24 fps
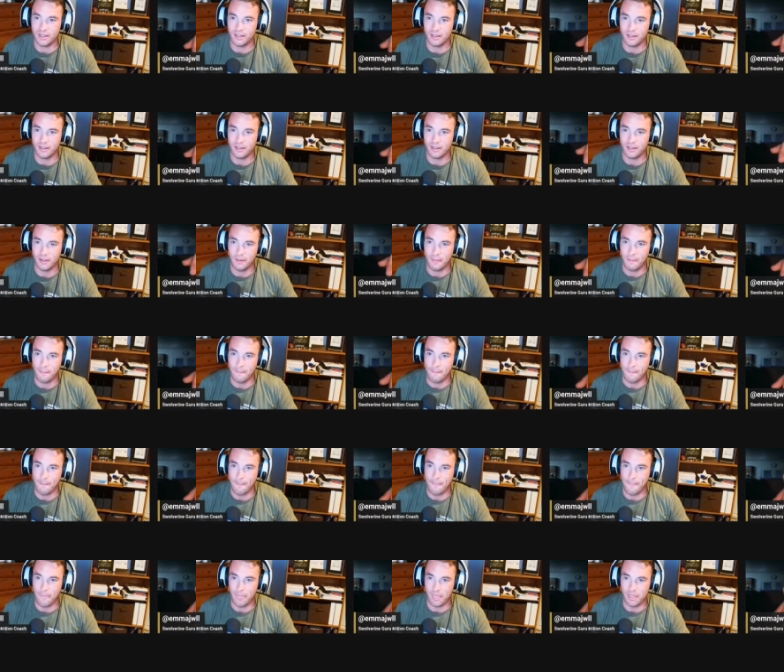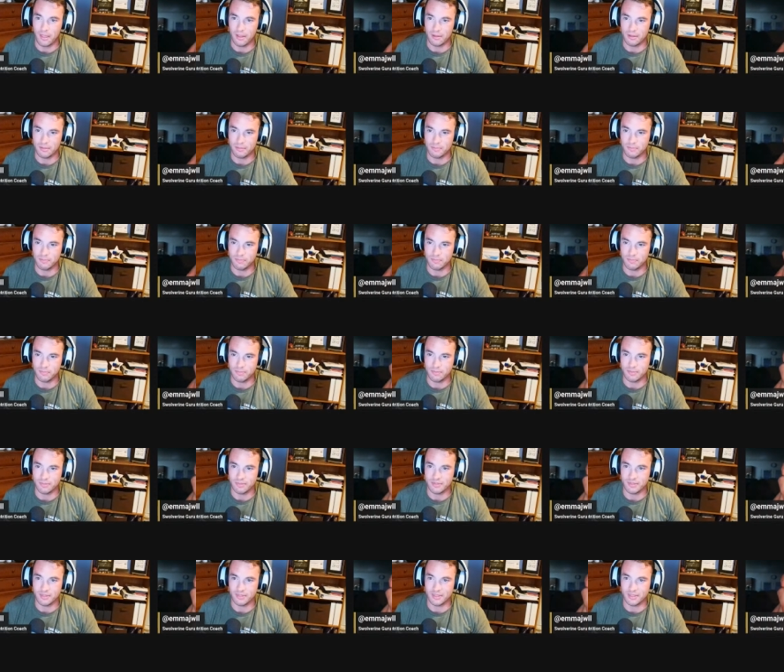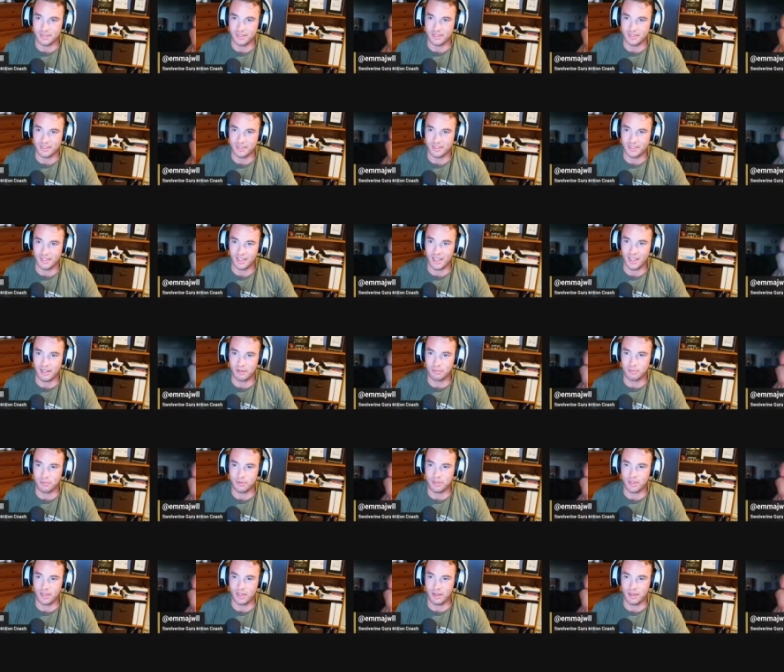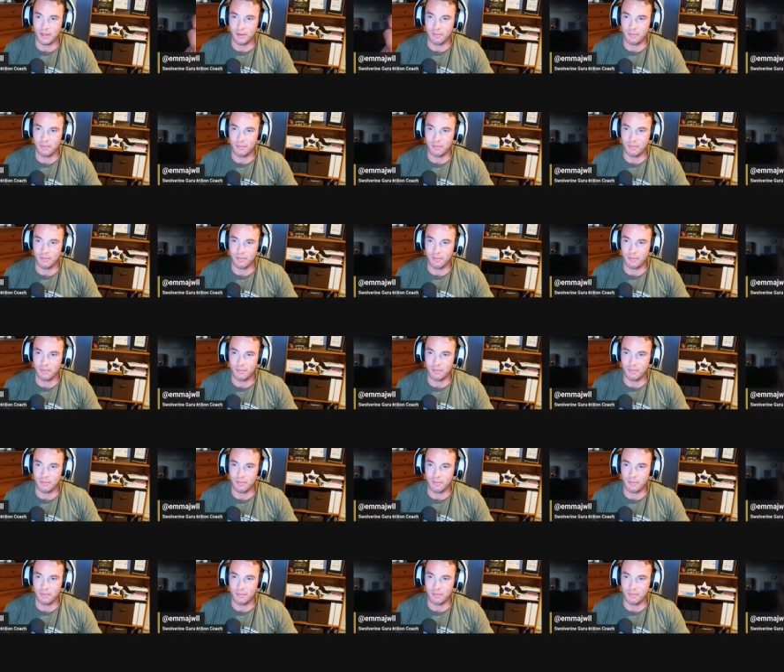no, it's going away. Hold on. Let me turn my light off.